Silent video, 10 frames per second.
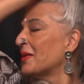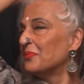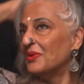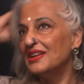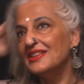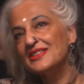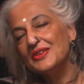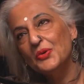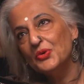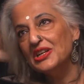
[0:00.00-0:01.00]
But it's
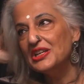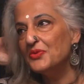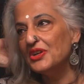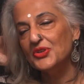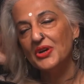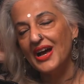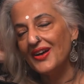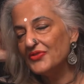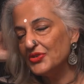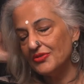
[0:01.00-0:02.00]
only when you
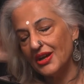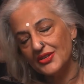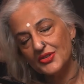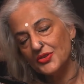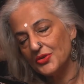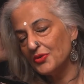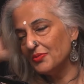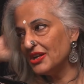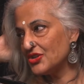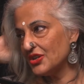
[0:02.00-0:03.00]
have the right to your own
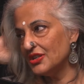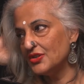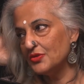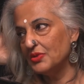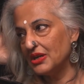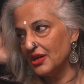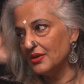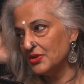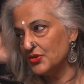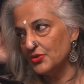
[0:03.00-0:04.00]
pleasure that you
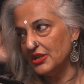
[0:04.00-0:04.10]
become a truly